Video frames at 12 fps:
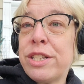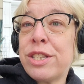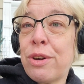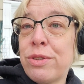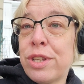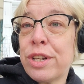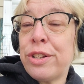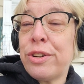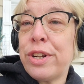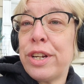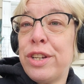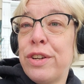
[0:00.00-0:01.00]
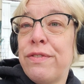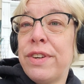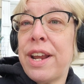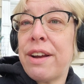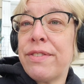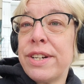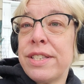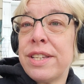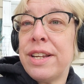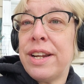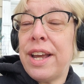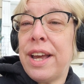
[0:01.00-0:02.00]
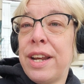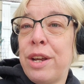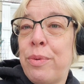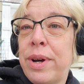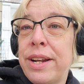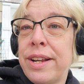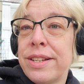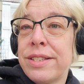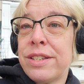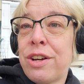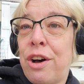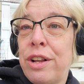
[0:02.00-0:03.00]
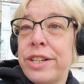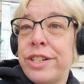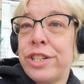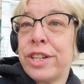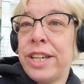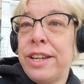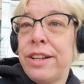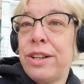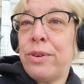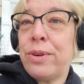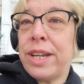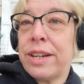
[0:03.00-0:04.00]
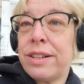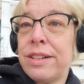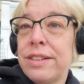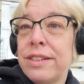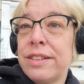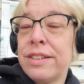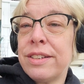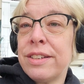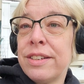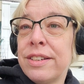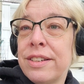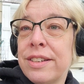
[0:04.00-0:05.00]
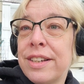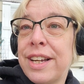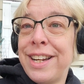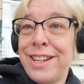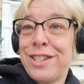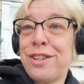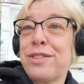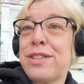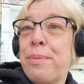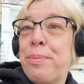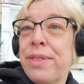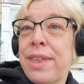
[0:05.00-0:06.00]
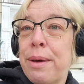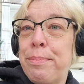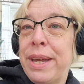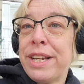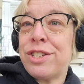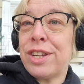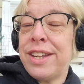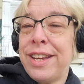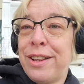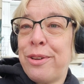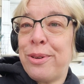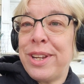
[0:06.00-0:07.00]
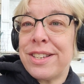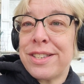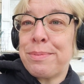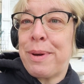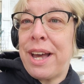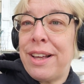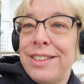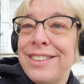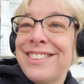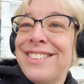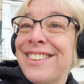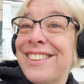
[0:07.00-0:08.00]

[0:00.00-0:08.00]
being so secluded you've never seen anyone as tall as Shaquille O'Neal. And he shows up with that big Shaquille O'Neal smile.